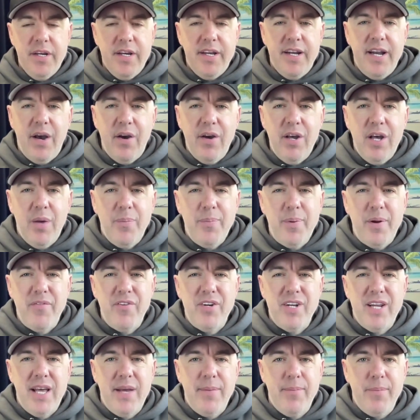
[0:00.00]
And now I help
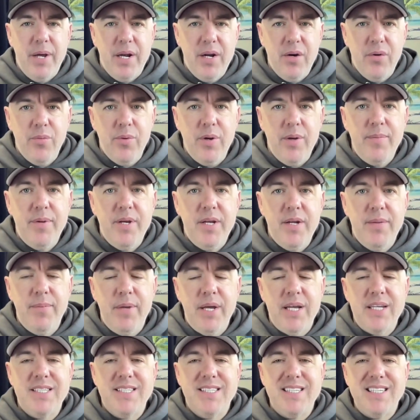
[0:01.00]
everyday men and women
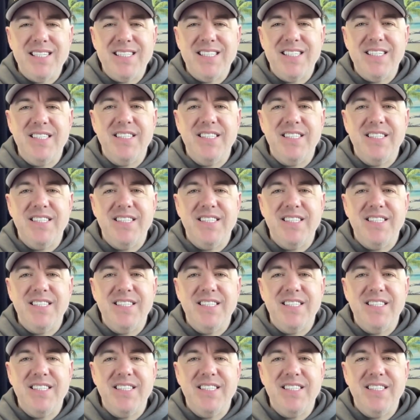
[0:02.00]
make 6